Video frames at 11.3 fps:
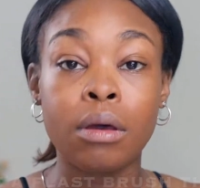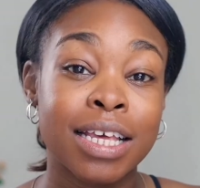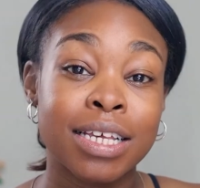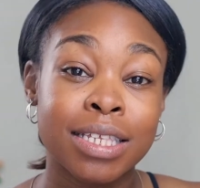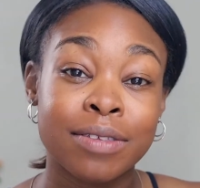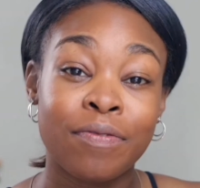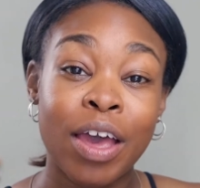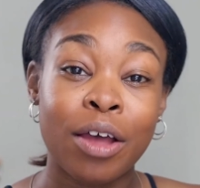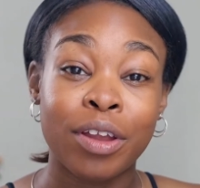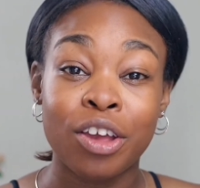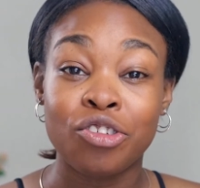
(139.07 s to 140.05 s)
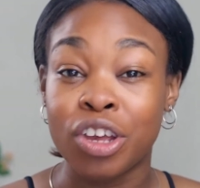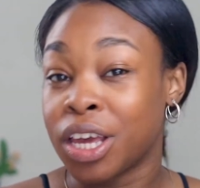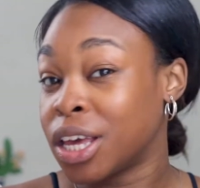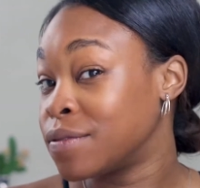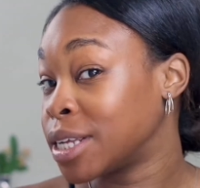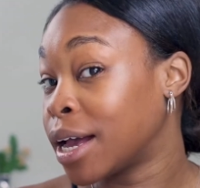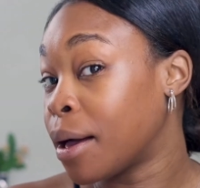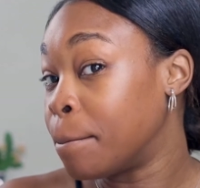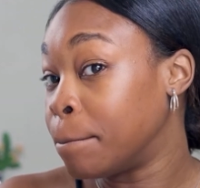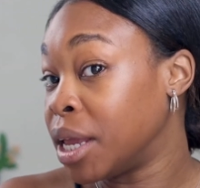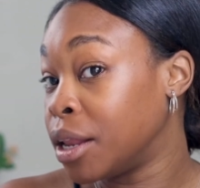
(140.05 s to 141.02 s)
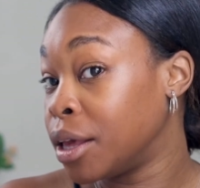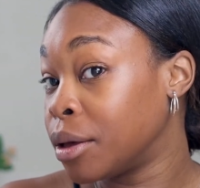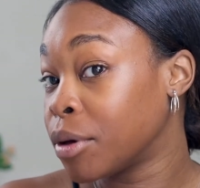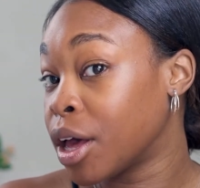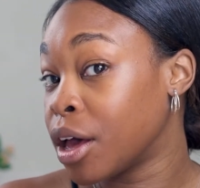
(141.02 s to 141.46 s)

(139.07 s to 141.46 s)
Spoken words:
This foundation gives like a medium